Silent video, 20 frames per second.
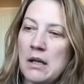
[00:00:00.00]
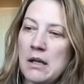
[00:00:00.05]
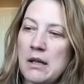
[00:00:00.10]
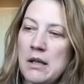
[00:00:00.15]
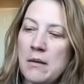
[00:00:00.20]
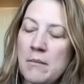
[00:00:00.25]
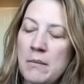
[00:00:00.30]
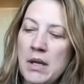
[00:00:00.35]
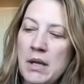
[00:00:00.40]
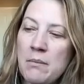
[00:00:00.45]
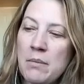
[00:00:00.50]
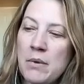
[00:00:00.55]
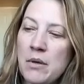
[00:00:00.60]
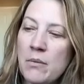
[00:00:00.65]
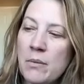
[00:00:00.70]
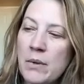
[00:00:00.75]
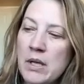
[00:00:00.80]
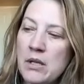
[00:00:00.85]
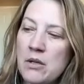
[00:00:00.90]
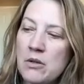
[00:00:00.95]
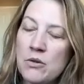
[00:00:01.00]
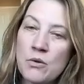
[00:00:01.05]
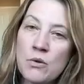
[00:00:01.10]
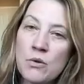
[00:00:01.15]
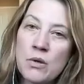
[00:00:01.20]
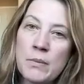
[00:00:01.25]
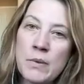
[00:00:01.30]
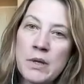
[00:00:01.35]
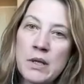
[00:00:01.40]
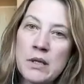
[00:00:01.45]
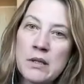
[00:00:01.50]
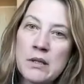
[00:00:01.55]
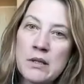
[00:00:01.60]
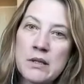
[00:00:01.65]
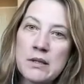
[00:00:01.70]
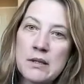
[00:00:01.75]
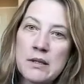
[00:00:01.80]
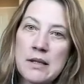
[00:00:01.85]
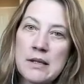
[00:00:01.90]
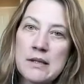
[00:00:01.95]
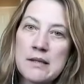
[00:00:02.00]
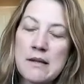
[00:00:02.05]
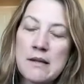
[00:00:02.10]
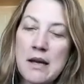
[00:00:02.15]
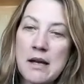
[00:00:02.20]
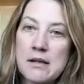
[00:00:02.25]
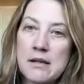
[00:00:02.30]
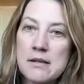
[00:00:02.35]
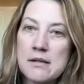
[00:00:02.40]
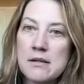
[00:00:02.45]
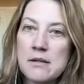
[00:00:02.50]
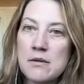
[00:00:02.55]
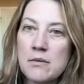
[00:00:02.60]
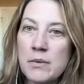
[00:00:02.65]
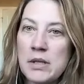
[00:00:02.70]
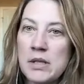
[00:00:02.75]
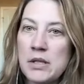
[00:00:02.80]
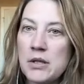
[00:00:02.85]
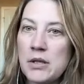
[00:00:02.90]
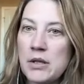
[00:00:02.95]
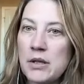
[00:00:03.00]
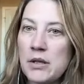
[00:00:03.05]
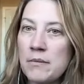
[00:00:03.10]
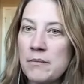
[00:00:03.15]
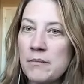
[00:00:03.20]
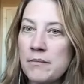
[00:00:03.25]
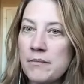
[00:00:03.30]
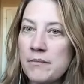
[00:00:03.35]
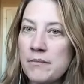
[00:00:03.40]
that maybe went dormant this last winter.